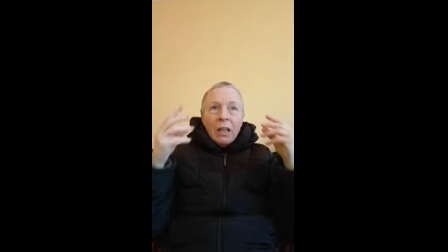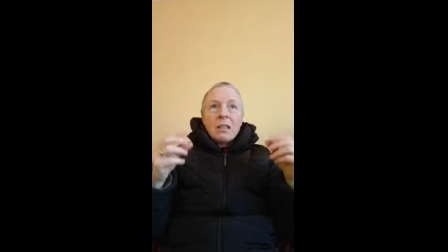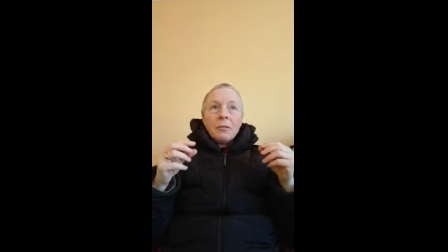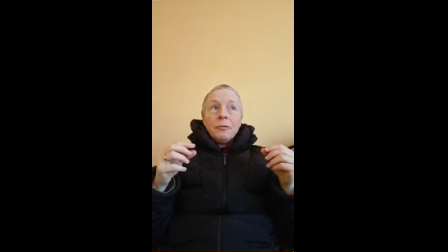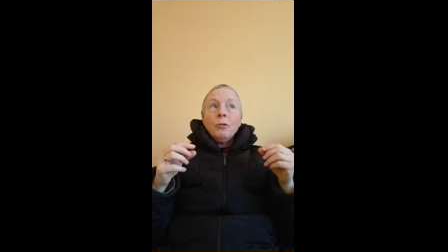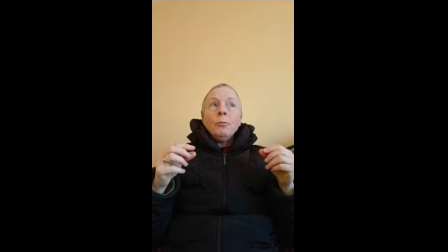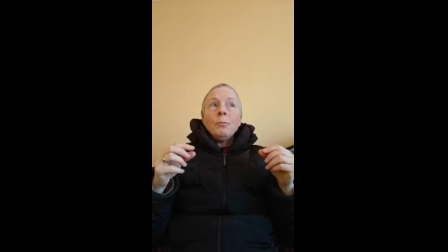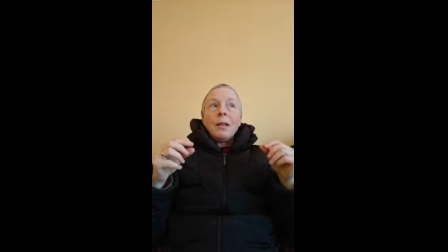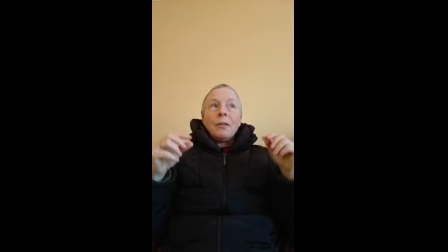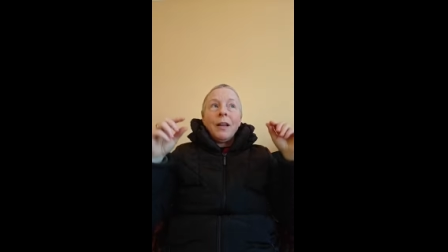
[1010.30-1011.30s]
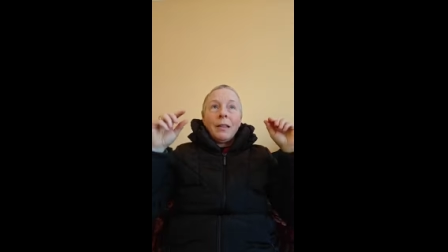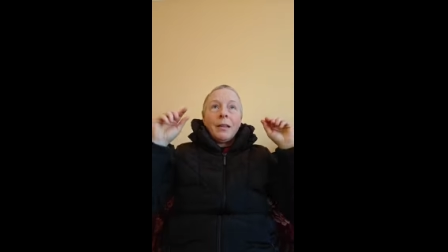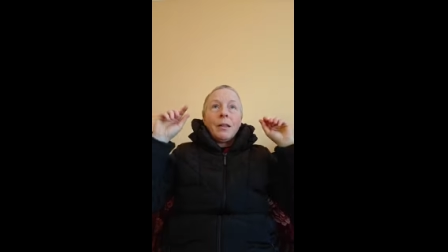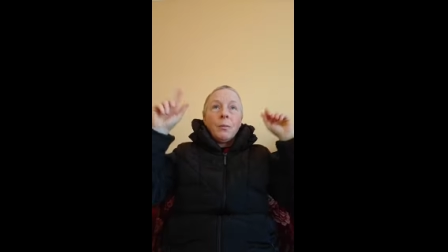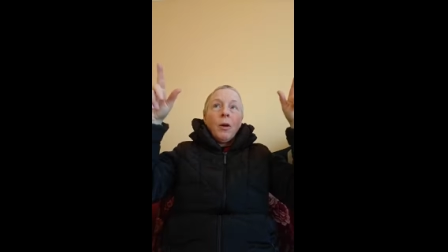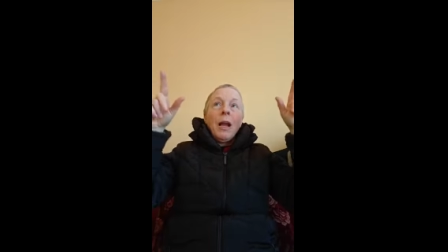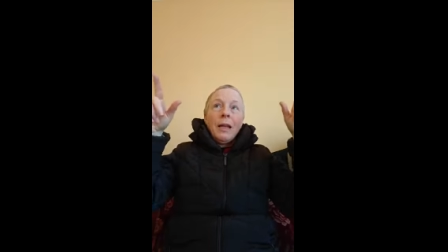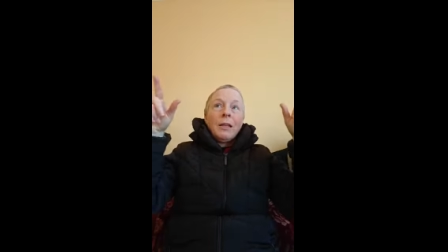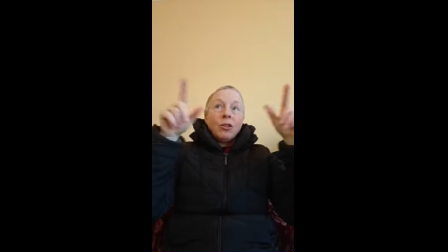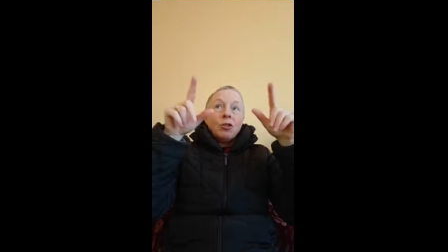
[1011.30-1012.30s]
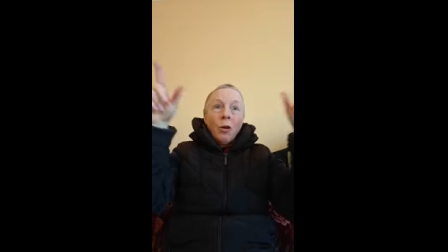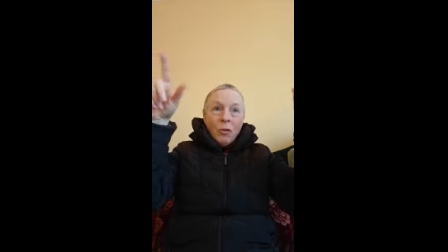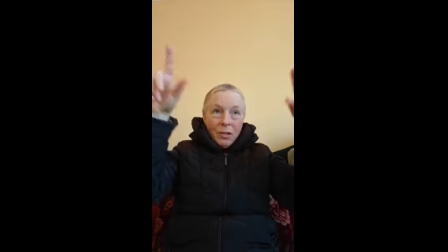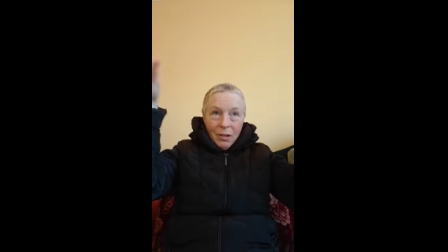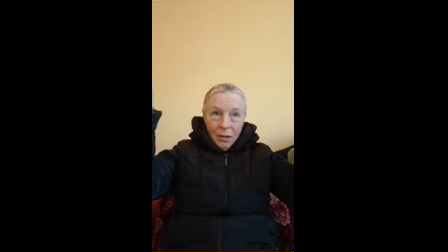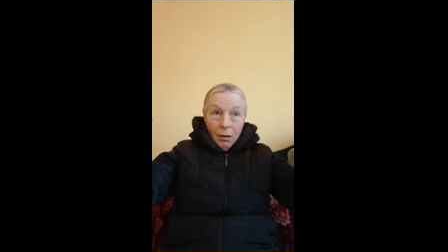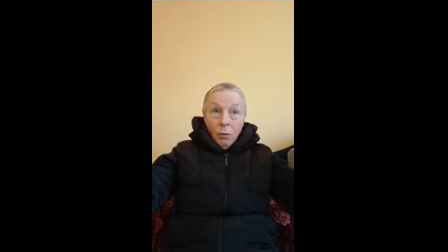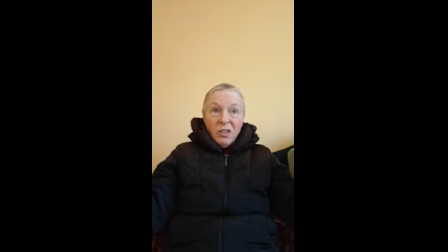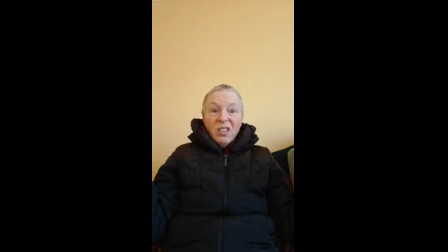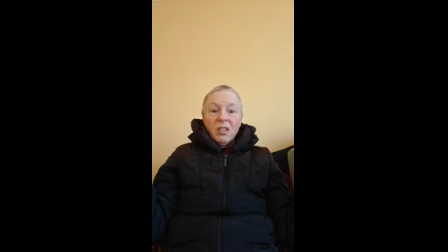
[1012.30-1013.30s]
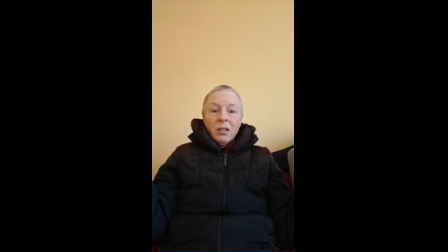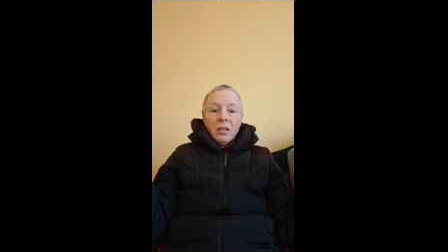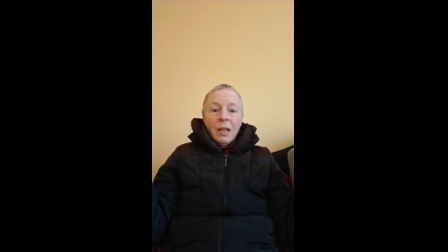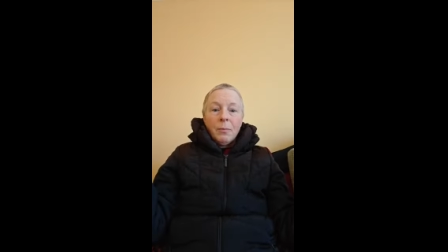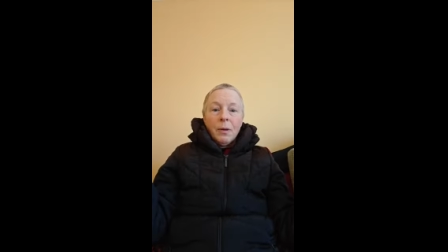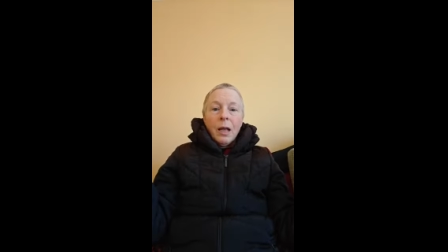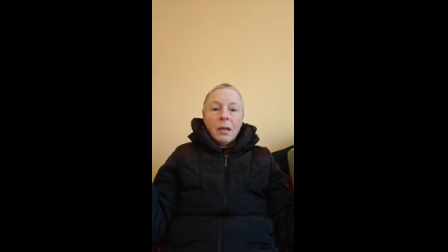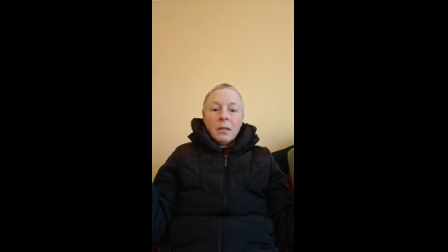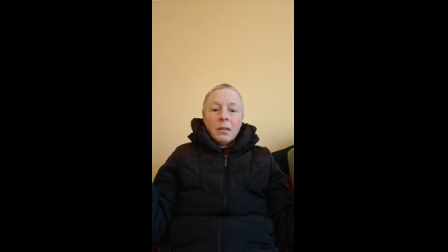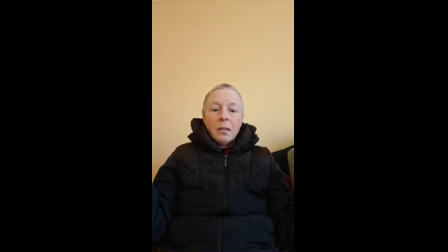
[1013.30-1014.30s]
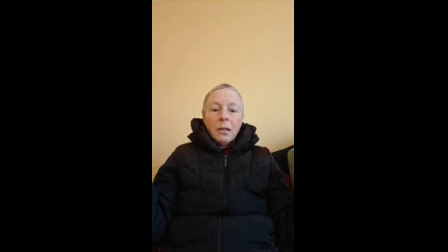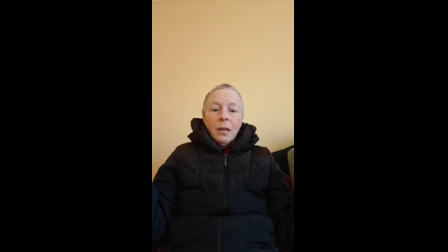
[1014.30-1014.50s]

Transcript: is informed by the fact that the brain has noticed that, this is the same place.